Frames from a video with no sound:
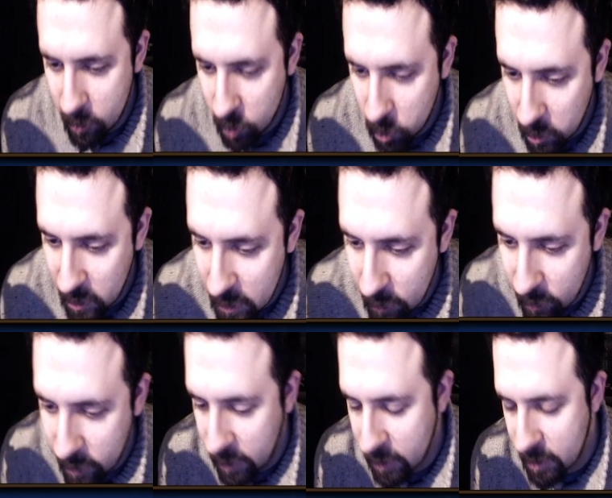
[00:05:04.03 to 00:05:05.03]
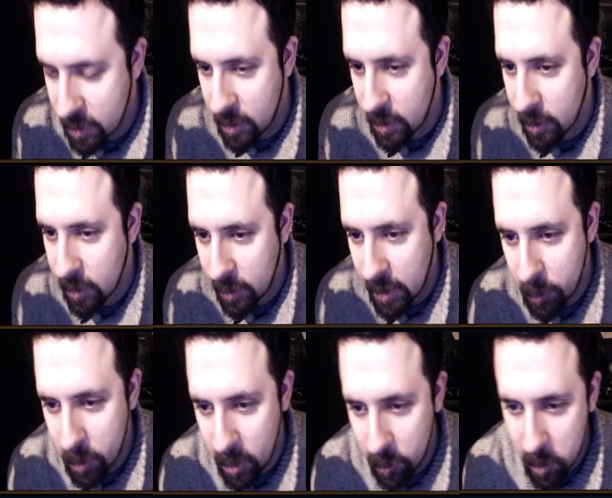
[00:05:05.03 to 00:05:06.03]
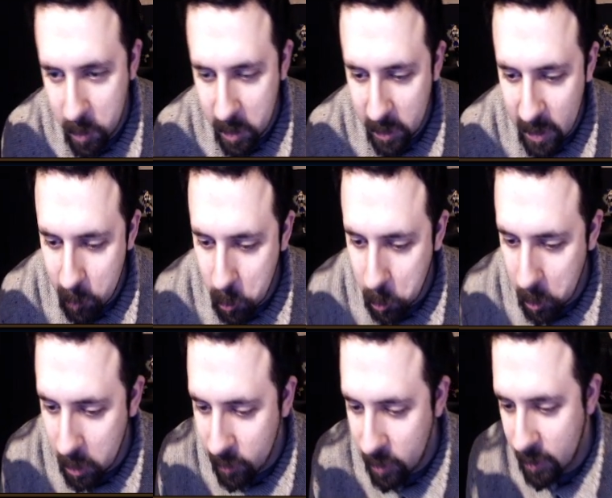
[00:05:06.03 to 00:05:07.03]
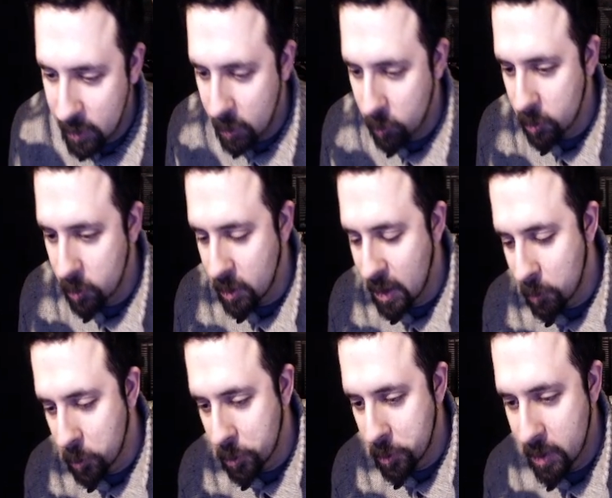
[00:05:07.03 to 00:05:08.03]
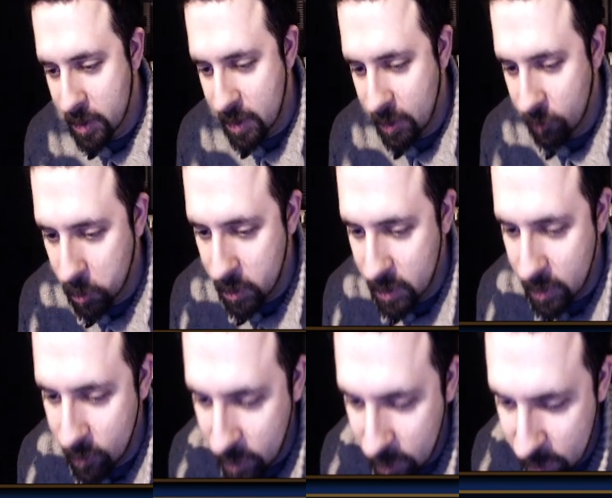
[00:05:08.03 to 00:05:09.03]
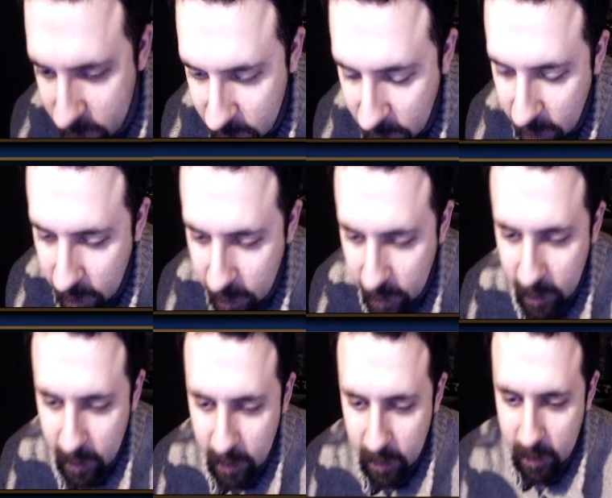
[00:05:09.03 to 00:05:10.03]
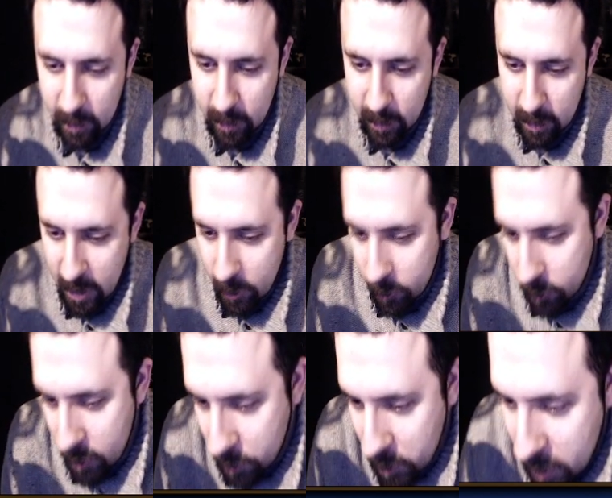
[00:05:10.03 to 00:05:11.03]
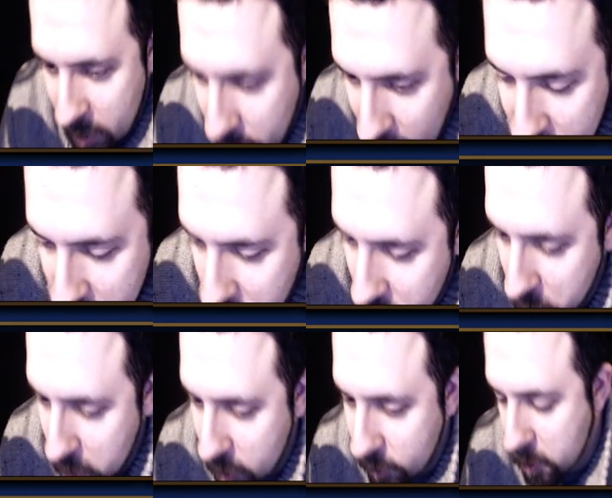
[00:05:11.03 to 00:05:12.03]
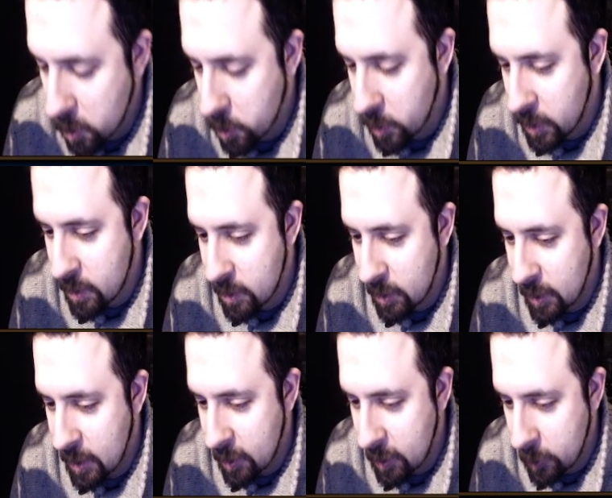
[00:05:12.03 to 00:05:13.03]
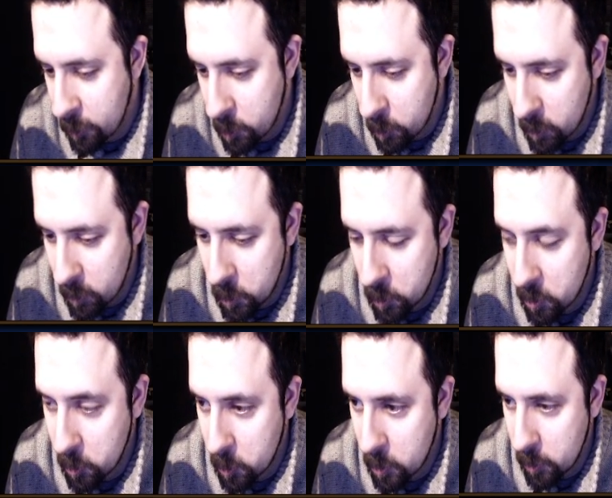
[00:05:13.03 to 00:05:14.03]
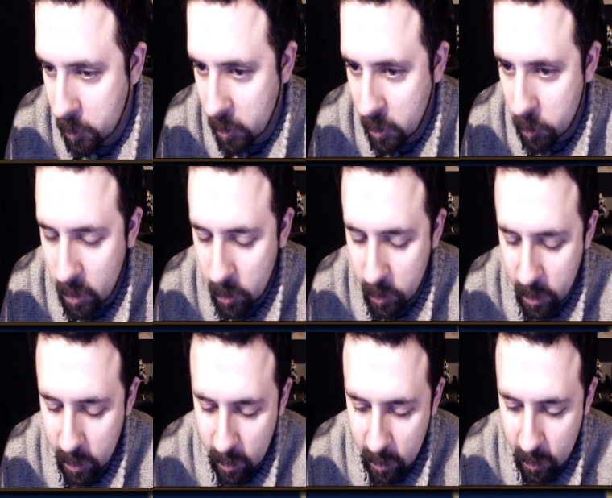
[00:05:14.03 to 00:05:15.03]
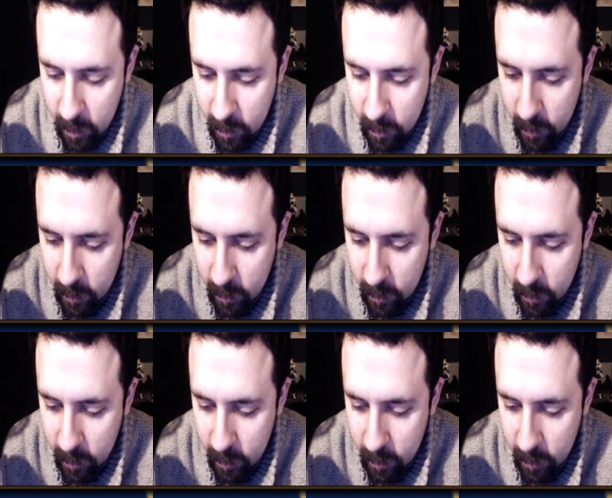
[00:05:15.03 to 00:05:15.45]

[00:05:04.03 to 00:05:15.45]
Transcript: 27 hits. That probably would have been a lot more relevant. There was a lot more units that have 27 hits. I would recommend them not to do 24 because yeah, it would would work really well with uh,